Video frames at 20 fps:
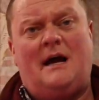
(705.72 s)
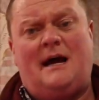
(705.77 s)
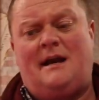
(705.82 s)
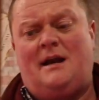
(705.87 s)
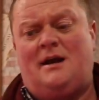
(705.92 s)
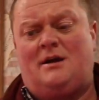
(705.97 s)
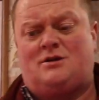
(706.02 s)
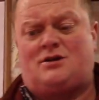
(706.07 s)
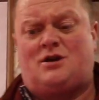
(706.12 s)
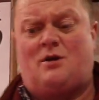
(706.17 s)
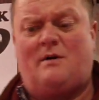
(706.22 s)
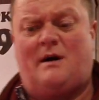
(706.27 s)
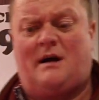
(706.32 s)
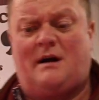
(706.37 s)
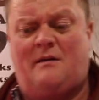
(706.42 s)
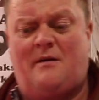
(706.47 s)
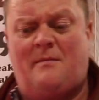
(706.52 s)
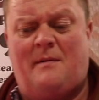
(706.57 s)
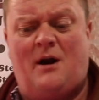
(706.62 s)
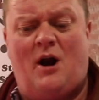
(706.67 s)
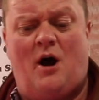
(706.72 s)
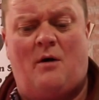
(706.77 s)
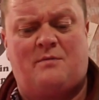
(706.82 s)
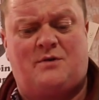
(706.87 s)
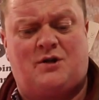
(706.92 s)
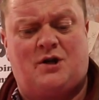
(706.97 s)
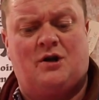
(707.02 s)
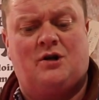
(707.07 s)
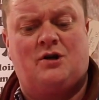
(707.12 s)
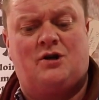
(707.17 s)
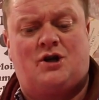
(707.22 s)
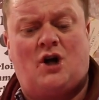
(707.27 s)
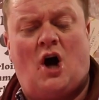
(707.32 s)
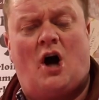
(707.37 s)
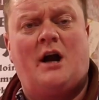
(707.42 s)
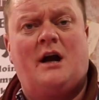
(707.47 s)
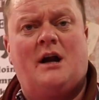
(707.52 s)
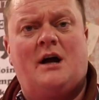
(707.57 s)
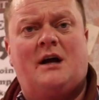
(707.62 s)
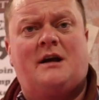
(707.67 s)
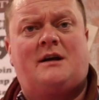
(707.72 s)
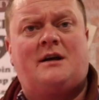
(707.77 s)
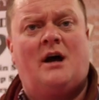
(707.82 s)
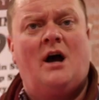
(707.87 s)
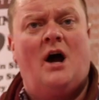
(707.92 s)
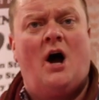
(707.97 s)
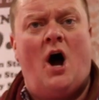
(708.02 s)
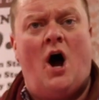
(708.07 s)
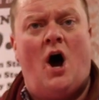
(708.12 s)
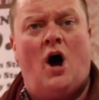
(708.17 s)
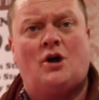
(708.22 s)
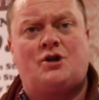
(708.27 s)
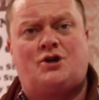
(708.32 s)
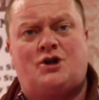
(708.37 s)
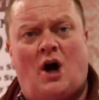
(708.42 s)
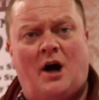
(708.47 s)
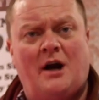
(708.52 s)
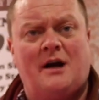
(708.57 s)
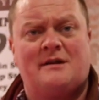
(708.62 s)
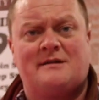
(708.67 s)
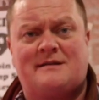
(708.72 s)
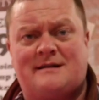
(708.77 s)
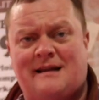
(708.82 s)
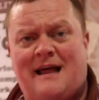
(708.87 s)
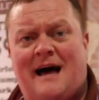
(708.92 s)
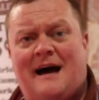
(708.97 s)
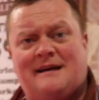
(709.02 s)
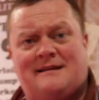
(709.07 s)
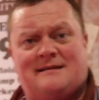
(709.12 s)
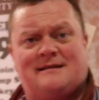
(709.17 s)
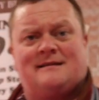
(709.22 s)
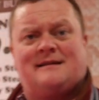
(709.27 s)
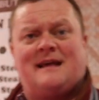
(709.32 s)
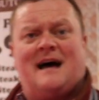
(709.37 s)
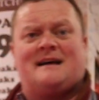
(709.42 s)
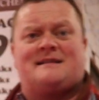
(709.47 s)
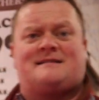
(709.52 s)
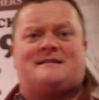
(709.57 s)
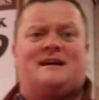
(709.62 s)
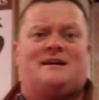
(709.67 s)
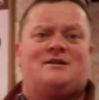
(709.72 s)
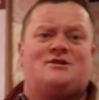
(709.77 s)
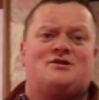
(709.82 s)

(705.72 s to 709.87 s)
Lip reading: in, so there'll be an option, jointed or joint and slice. That's it,